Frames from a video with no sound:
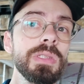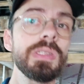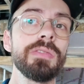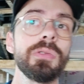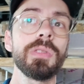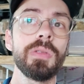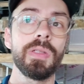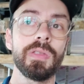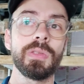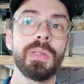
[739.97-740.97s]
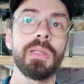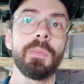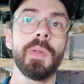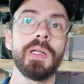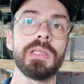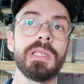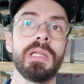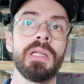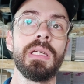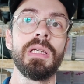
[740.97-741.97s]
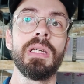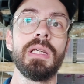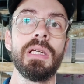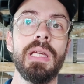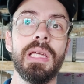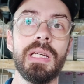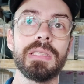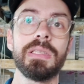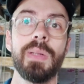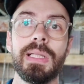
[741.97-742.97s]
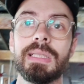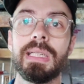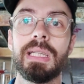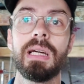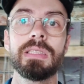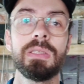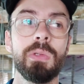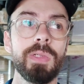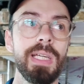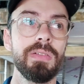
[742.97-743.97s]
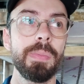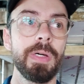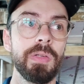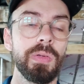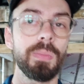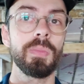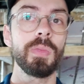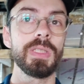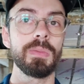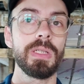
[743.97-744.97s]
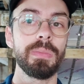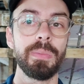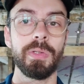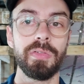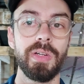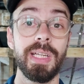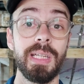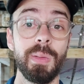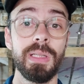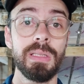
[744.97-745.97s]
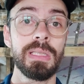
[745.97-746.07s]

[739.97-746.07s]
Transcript: looking forward to doing the ensuite, but in actuality I do already have a bathroom, which I'm going to be modifying anyway.